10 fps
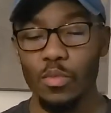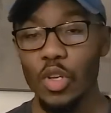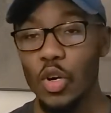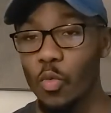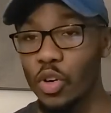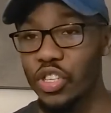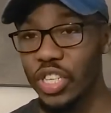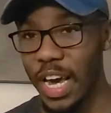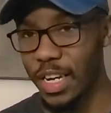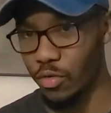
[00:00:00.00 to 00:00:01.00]
and we're
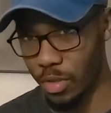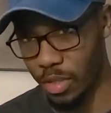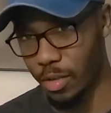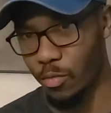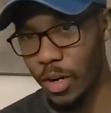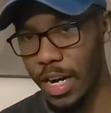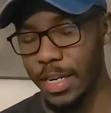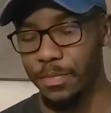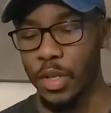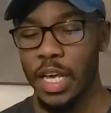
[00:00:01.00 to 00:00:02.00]
shadowing them,
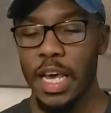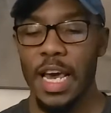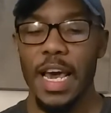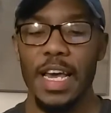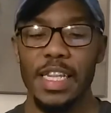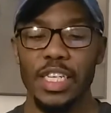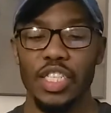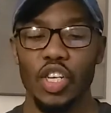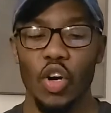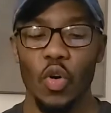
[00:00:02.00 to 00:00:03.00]
right? And then
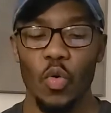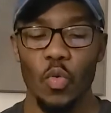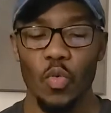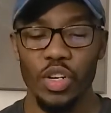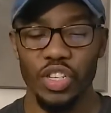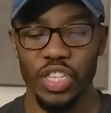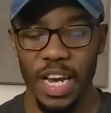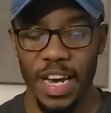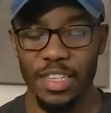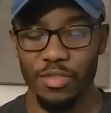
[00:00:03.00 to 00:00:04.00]
so we're
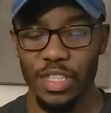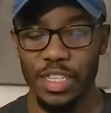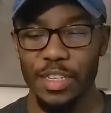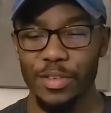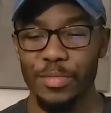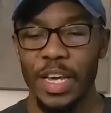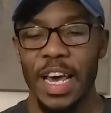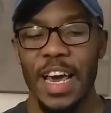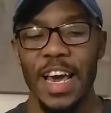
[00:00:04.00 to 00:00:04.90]
shadowing them,